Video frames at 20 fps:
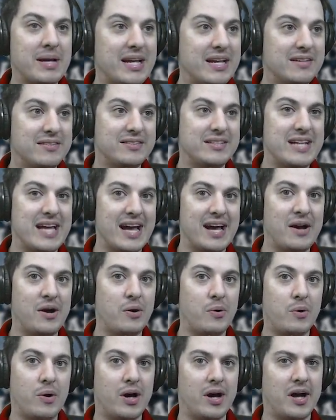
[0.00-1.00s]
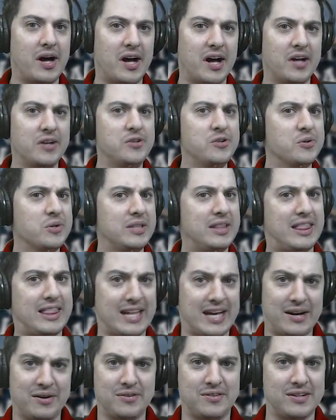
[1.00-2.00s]
is now
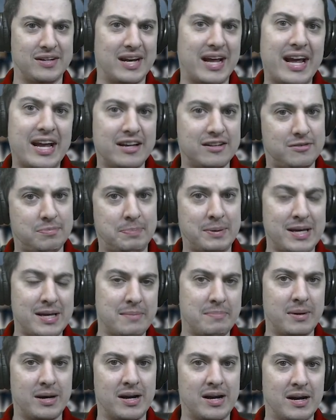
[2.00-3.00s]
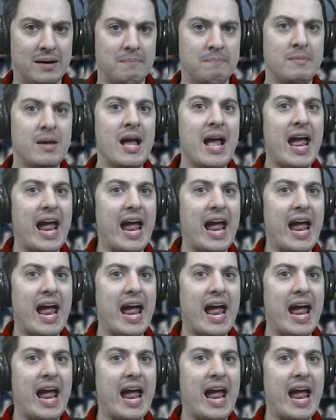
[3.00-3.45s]
100,000 HP bomb,